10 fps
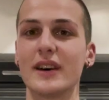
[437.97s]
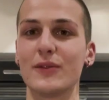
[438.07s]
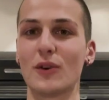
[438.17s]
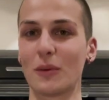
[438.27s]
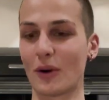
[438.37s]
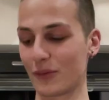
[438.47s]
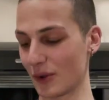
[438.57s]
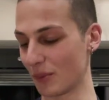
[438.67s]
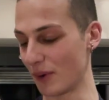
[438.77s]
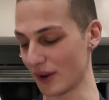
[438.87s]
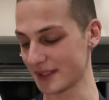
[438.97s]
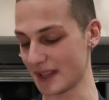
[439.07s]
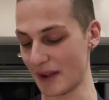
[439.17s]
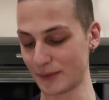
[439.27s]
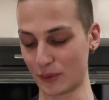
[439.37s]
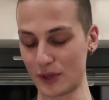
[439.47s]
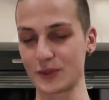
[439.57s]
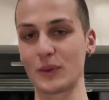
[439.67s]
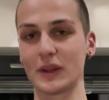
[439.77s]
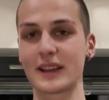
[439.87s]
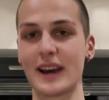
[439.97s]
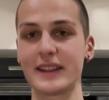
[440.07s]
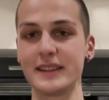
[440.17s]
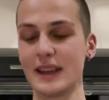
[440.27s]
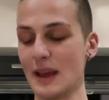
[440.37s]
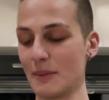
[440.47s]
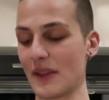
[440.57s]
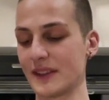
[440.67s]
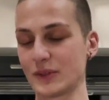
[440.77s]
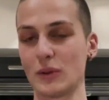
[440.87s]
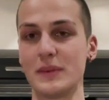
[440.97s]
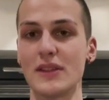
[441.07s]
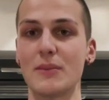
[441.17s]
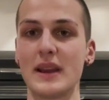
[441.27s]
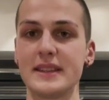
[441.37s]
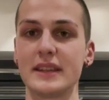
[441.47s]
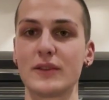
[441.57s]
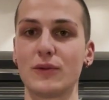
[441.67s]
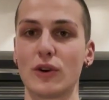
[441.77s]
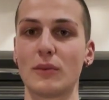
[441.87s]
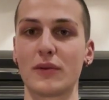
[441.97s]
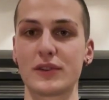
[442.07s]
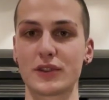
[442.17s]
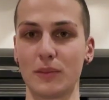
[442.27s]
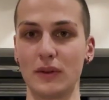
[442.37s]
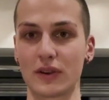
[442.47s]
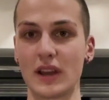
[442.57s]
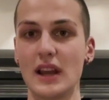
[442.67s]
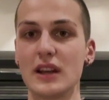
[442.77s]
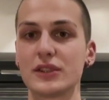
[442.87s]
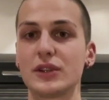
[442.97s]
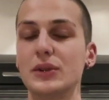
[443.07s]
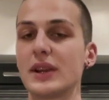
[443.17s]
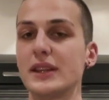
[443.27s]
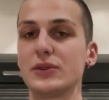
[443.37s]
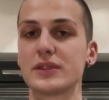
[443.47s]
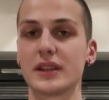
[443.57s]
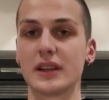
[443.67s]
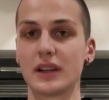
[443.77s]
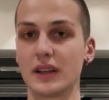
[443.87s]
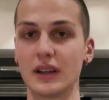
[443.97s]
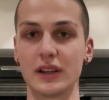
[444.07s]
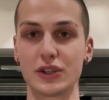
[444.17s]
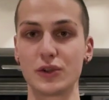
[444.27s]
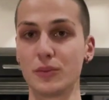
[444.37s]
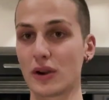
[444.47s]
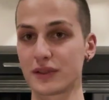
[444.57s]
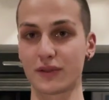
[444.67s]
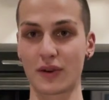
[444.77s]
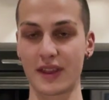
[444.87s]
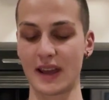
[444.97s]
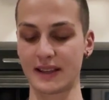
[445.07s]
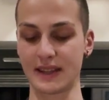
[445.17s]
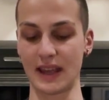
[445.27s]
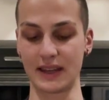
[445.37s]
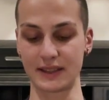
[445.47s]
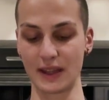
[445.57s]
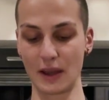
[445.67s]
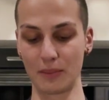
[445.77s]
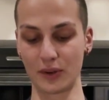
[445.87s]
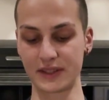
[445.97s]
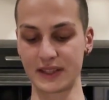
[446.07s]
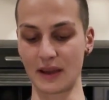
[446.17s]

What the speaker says: form of your box. Afterwards we will cut it, but this will be the basic form of your soap block. So you can use a shoebox for that and put